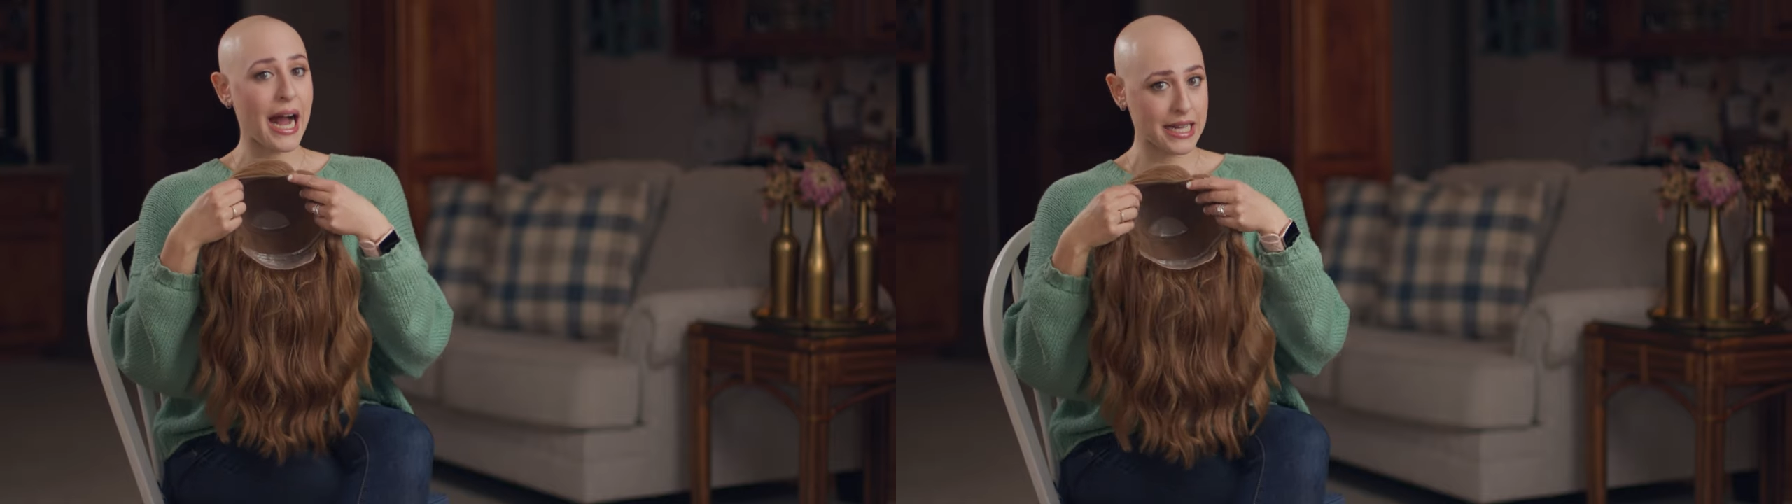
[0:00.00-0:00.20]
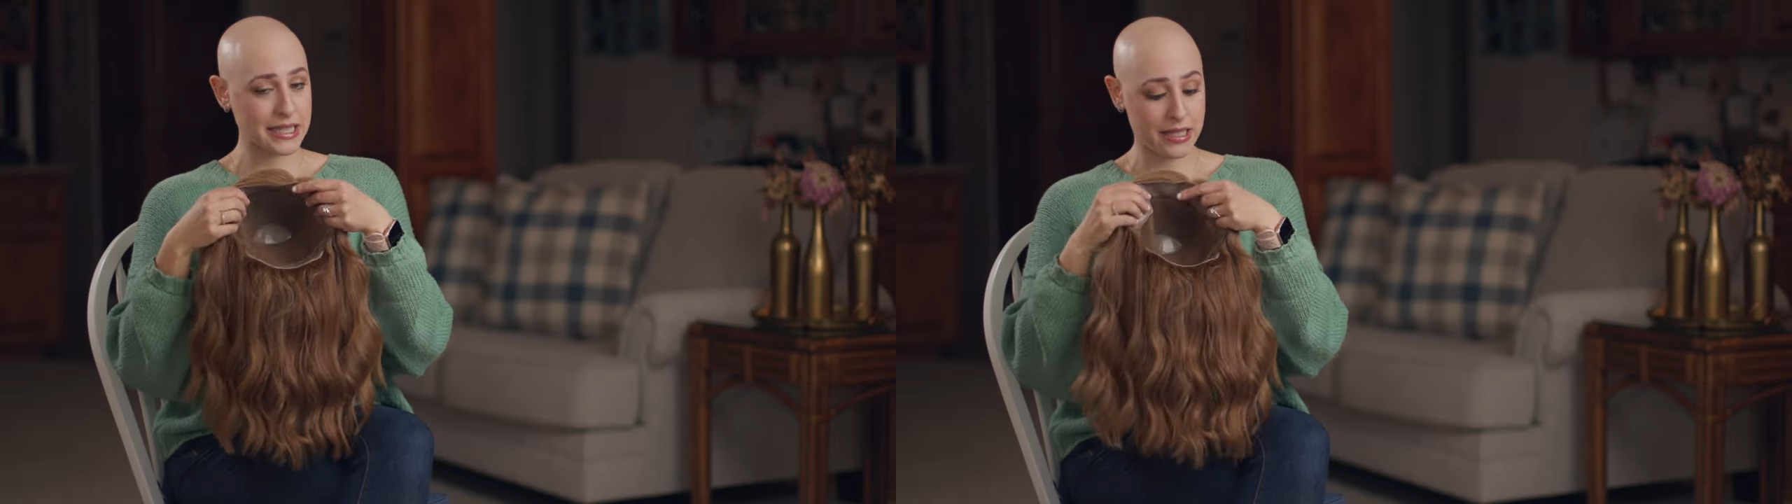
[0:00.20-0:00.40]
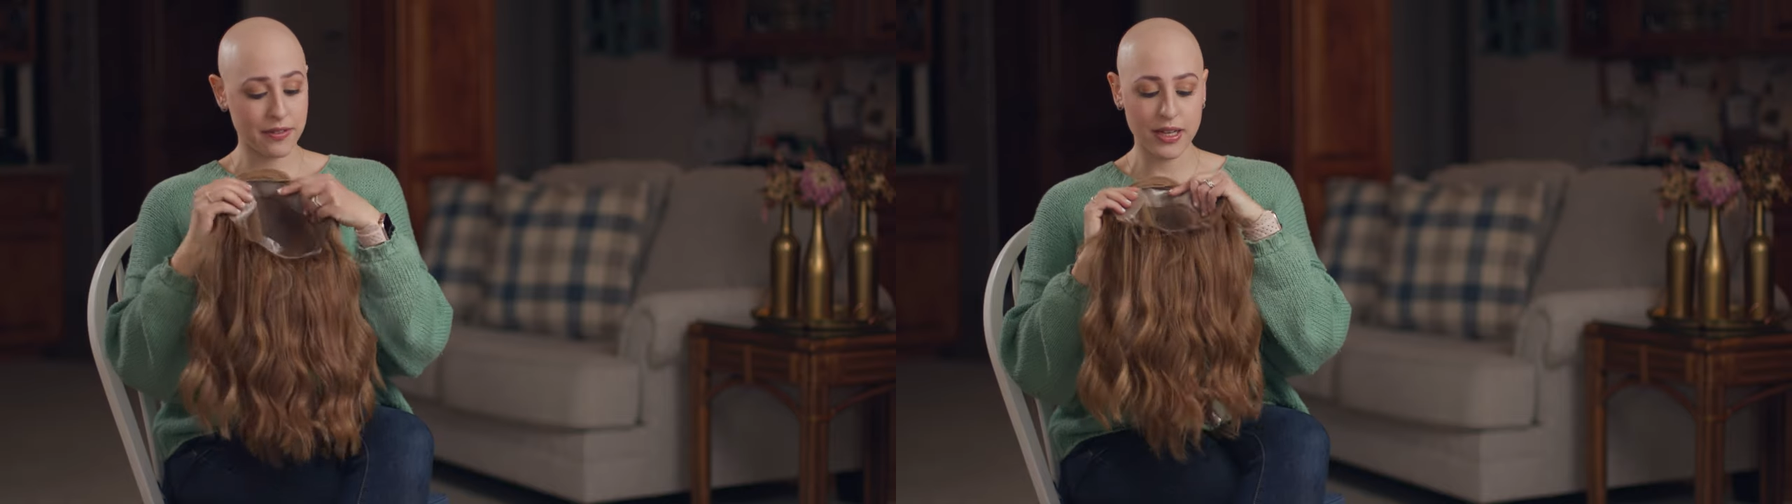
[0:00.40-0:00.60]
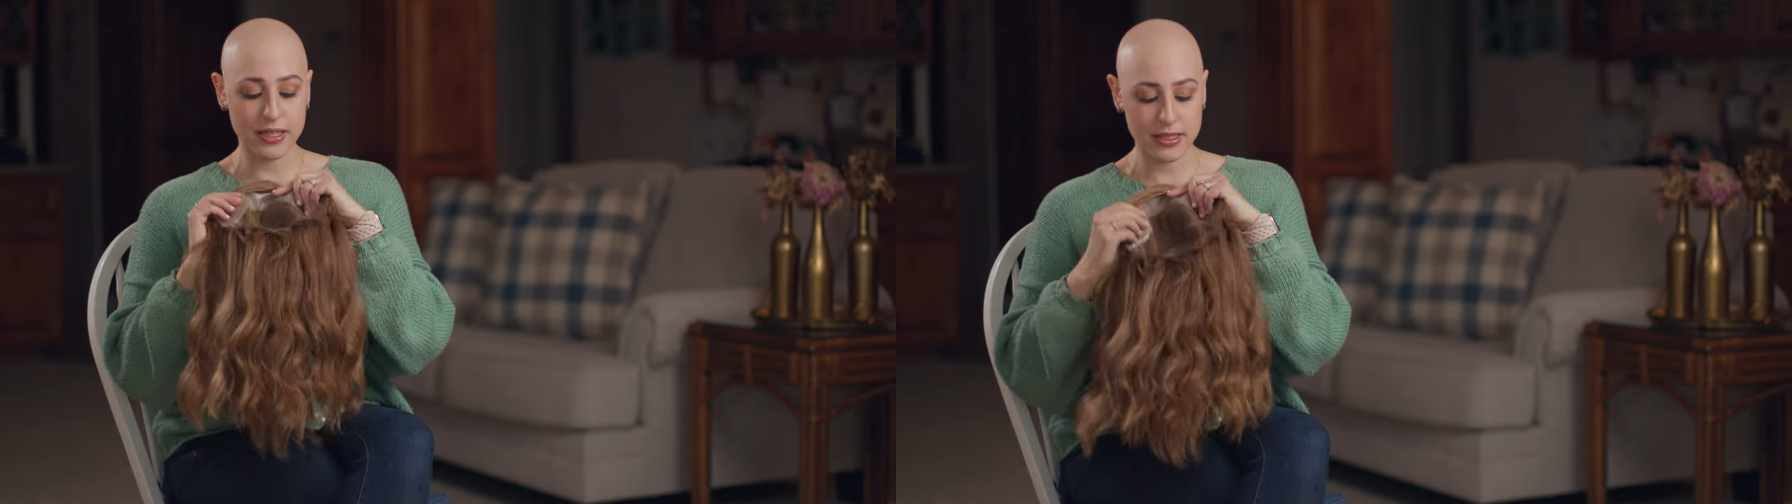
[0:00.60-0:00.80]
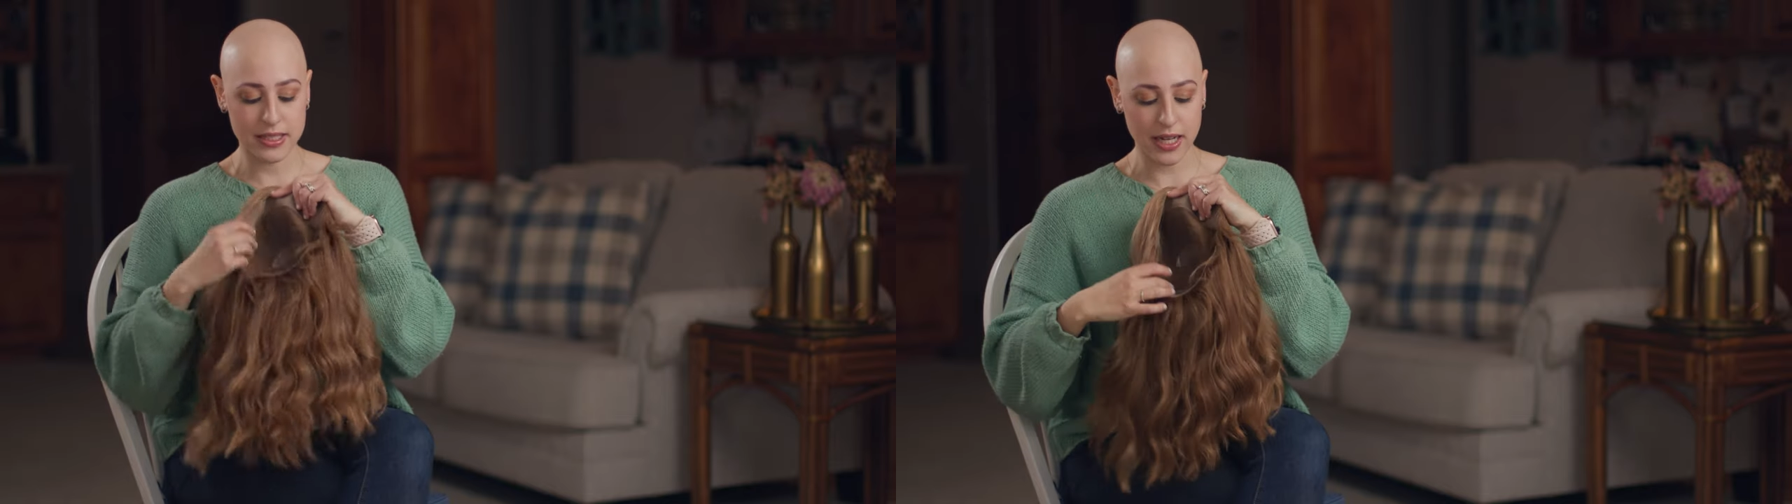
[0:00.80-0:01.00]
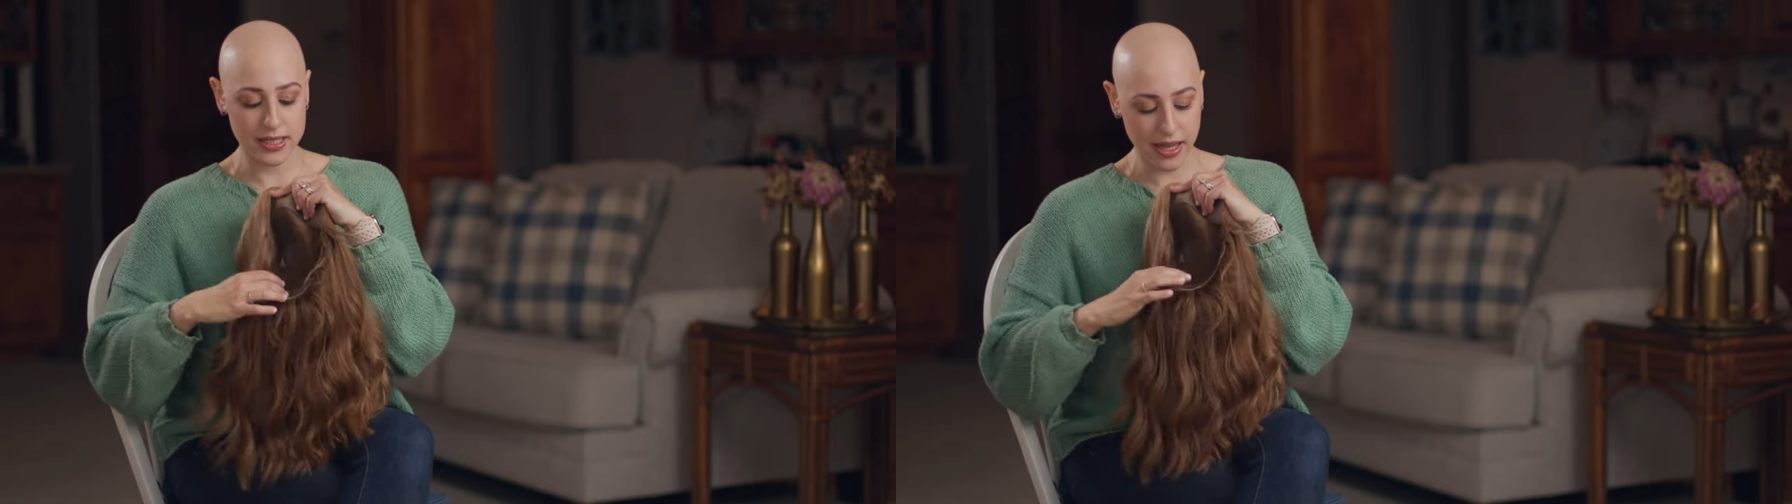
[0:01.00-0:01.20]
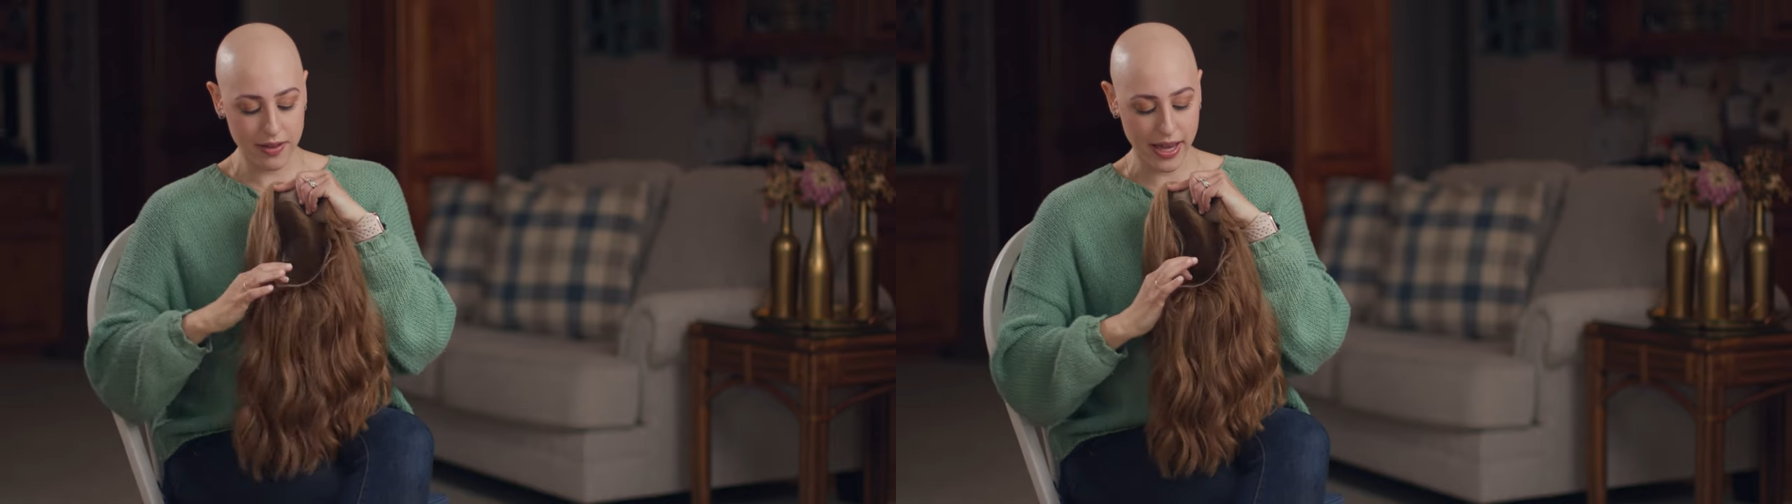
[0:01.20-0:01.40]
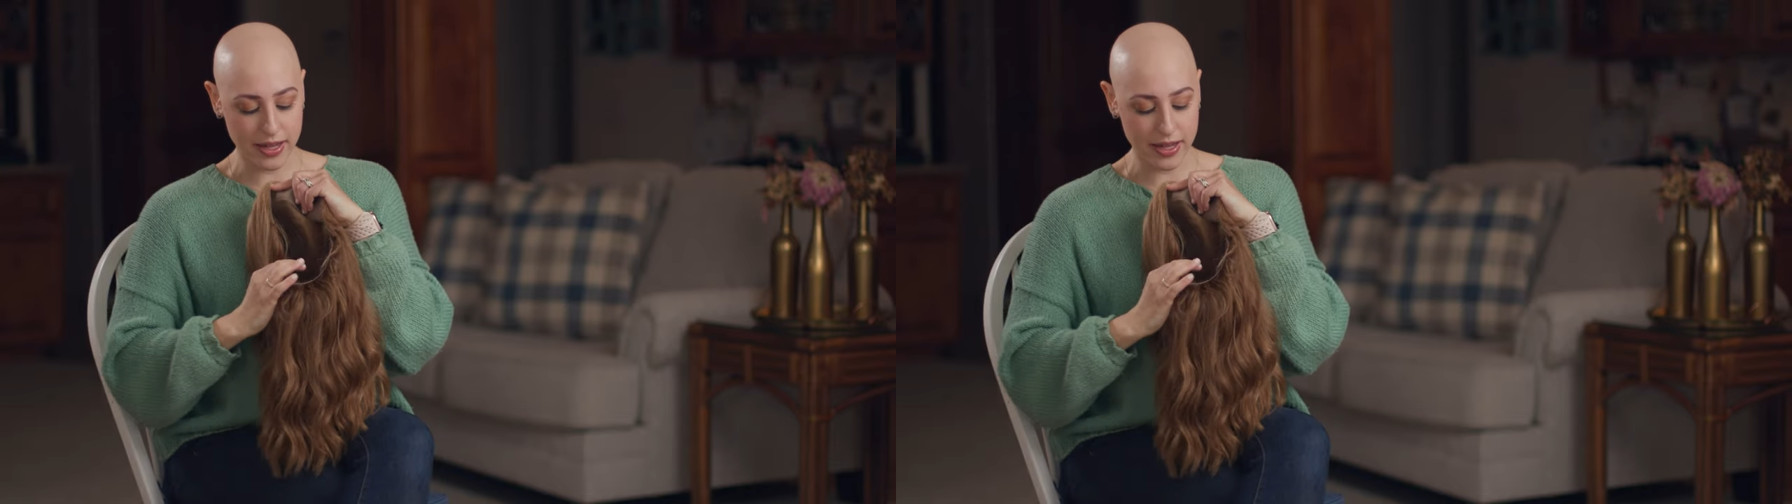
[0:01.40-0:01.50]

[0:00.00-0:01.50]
Active, it does have